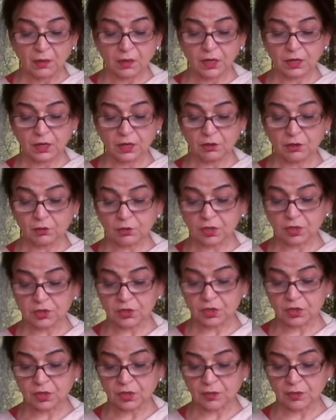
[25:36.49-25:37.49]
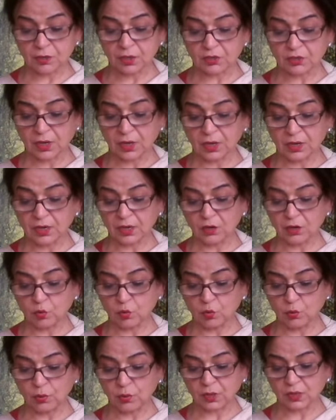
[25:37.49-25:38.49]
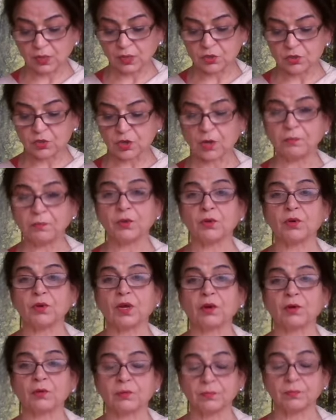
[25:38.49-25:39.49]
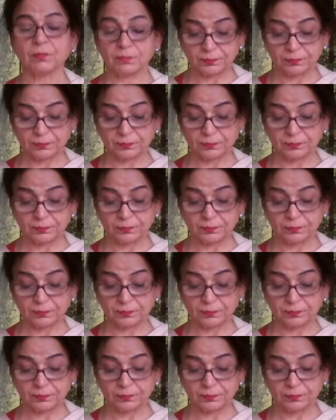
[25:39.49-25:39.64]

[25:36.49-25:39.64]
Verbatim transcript: Take Yudhishthir, Acharya, no one can stop you now.